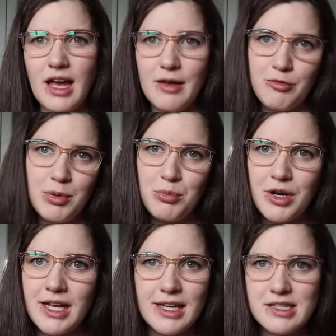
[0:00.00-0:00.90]
I've been
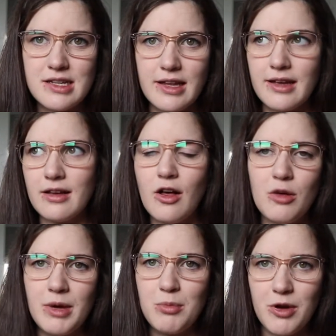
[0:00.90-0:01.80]
bringing it to like
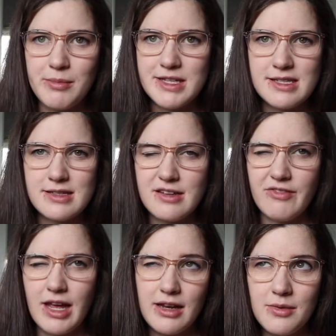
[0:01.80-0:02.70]
all my appointments and stuff
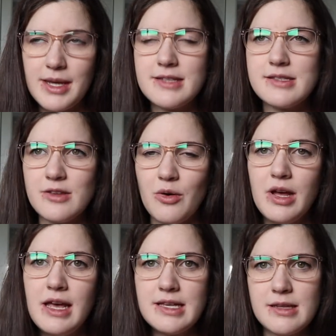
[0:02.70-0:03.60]
anyways, so
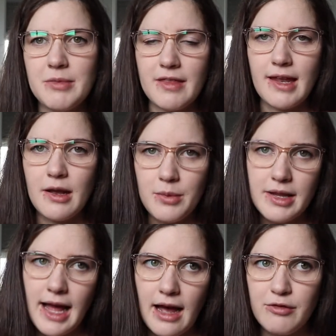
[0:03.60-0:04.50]
something that I
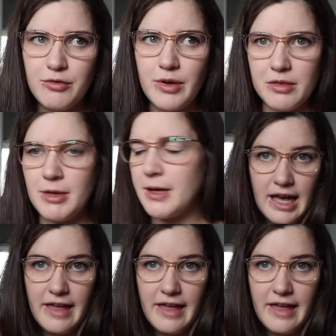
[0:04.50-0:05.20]
will have with me.